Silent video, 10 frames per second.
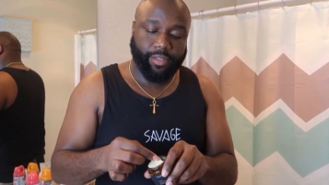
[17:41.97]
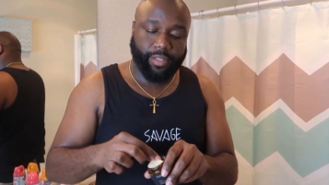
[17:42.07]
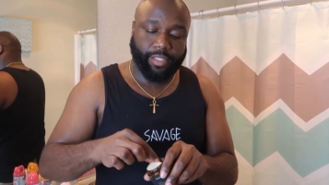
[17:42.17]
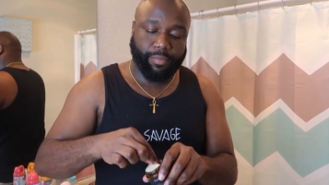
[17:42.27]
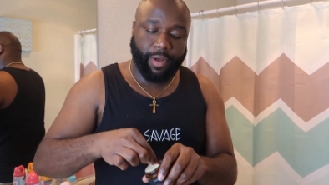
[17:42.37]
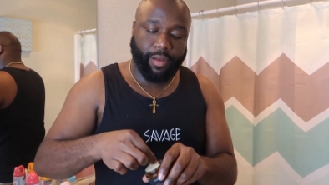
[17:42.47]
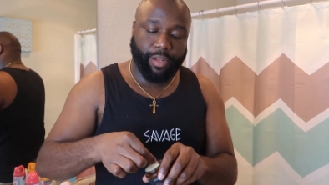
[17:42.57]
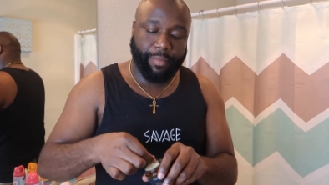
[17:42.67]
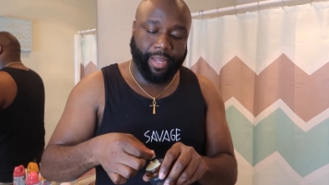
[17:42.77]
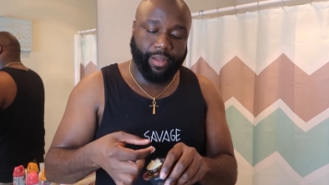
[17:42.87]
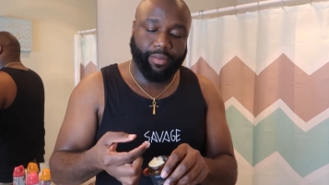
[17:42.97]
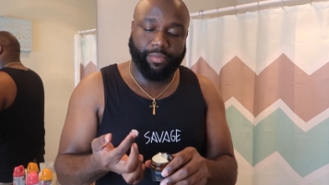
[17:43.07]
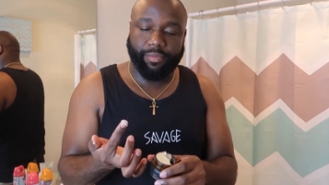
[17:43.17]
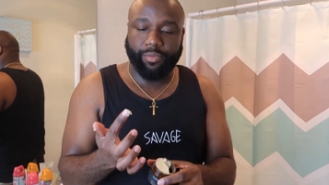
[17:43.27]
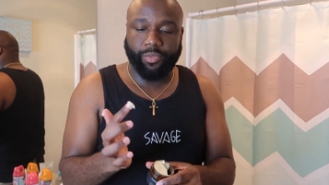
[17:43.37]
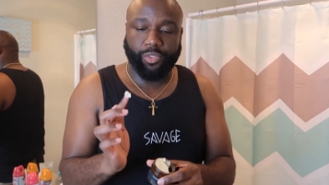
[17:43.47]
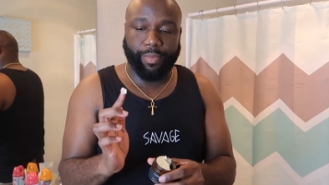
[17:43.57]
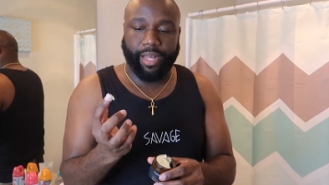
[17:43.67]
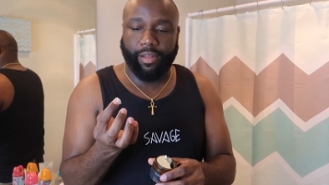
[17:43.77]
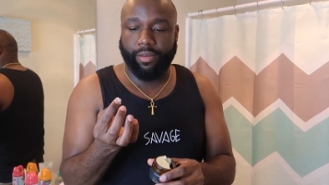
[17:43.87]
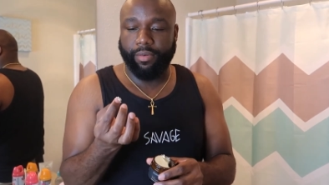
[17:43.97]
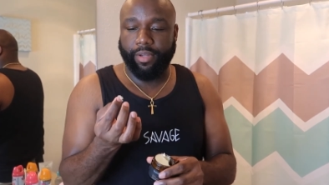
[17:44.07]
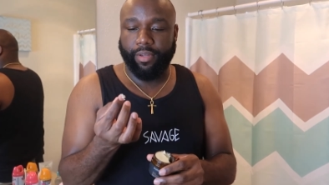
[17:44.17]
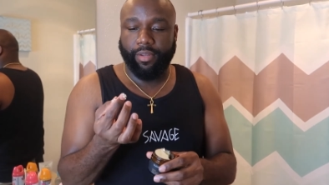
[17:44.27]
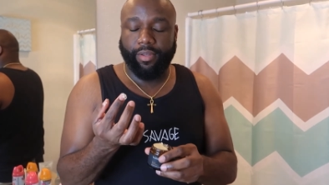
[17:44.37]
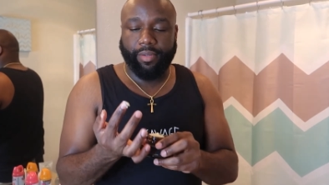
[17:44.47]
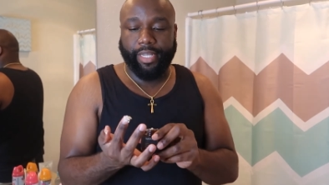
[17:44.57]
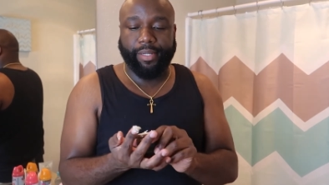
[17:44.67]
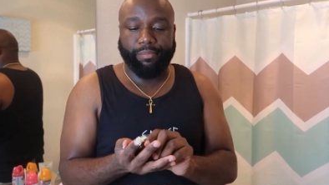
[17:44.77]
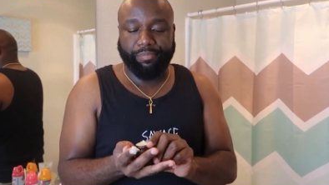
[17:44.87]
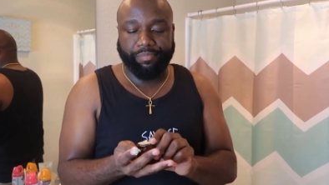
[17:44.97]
a small amount, we do about, yeah.